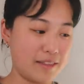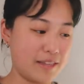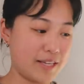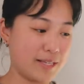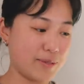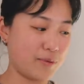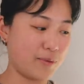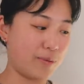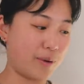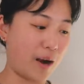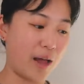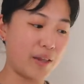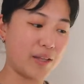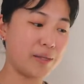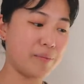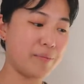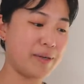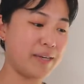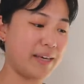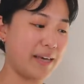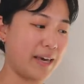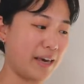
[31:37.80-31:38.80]
this will probably
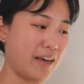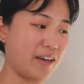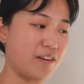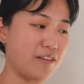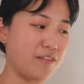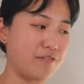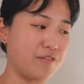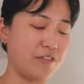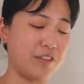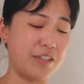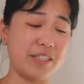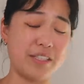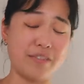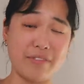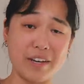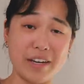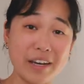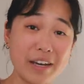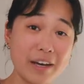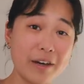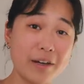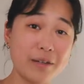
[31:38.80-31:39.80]
be it for this
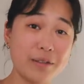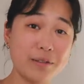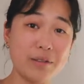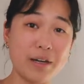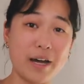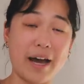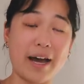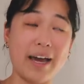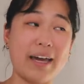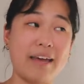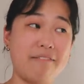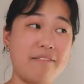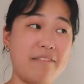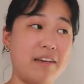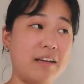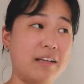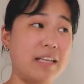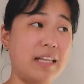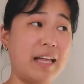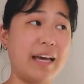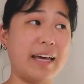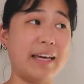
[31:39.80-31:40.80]
video. I
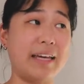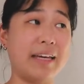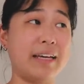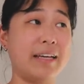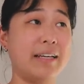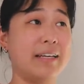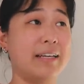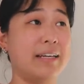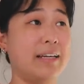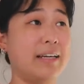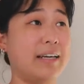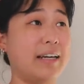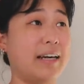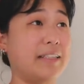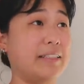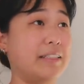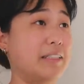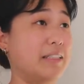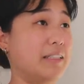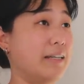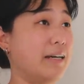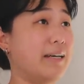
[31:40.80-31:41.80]
feel like I
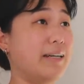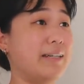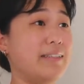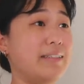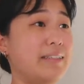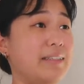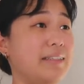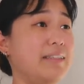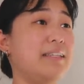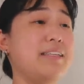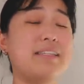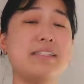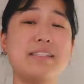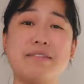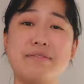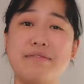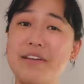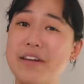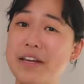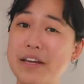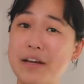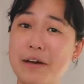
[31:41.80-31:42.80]
did a lot in this
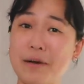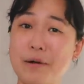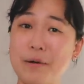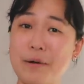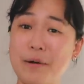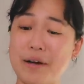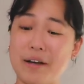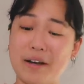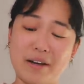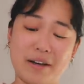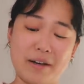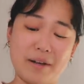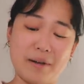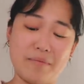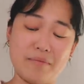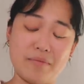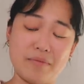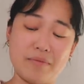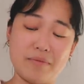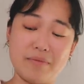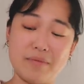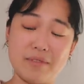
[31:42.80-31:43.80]
video. Um,
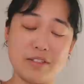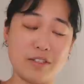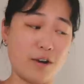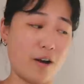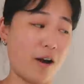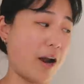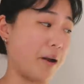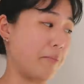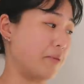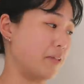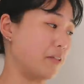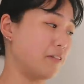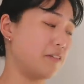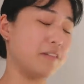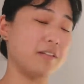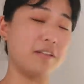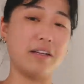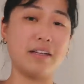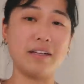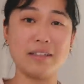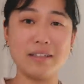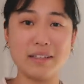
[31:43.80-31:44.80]
sorry, I'm a
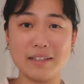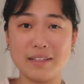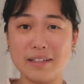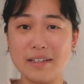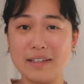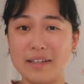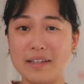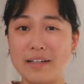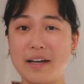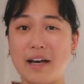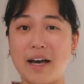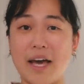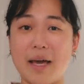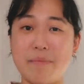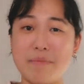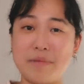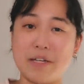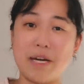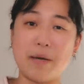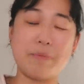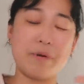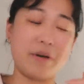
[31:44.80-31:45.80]
little
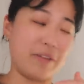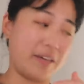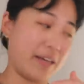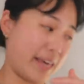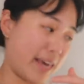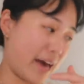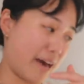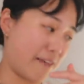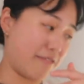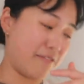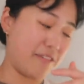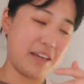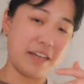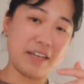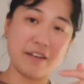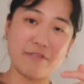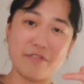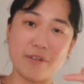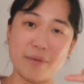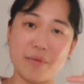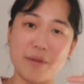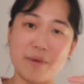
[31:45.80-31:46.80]
hyped up on the
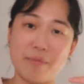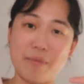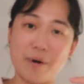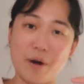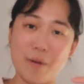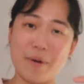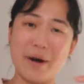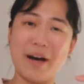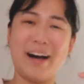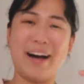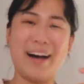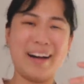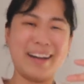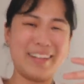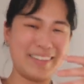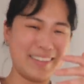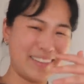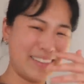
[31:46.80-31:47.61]
caffeine from the boba.